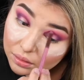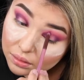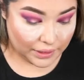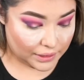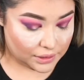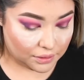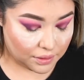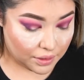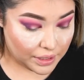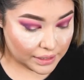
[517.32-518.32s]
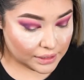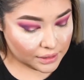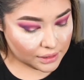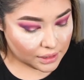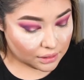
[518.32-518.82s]
Okay, so there
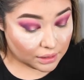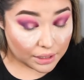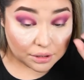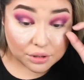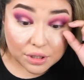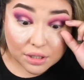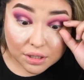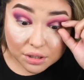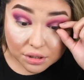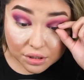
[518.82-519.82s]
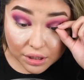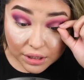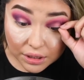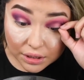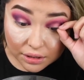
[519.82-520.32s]
isn't a lighter transition
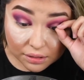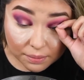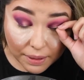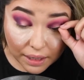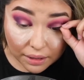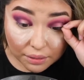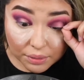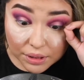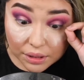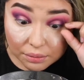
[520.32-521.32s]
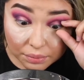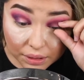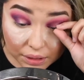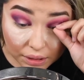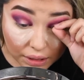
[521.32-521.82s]
shade in this palette, which I
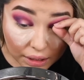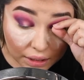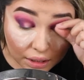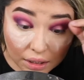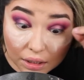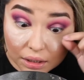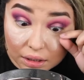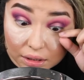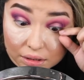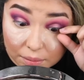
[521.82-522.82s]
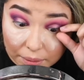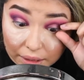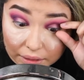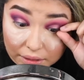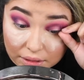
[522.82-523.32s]
completely get. It is a
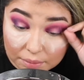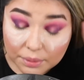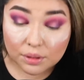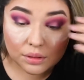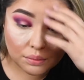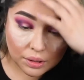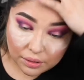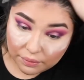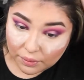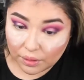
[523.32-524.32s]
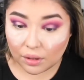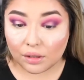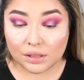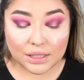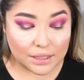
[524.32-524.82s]
palette that's supposed to work for
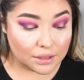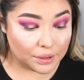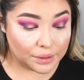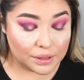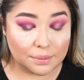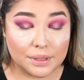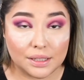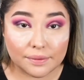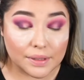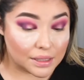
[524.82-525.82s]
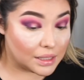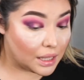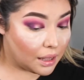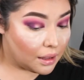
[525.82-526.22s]
all skin tones, specifically